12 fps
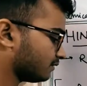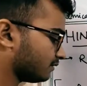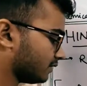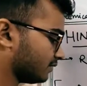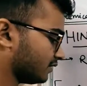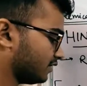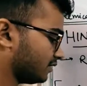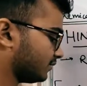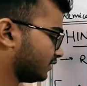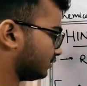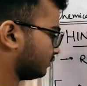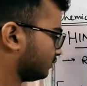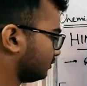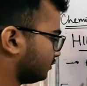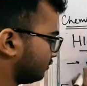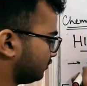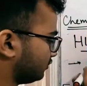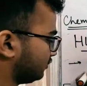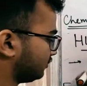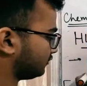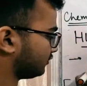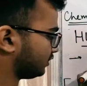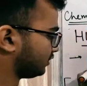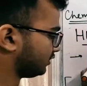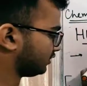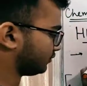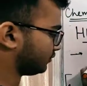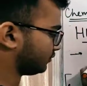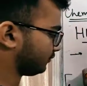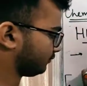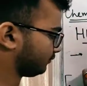primary amine. This is 1 degree amine.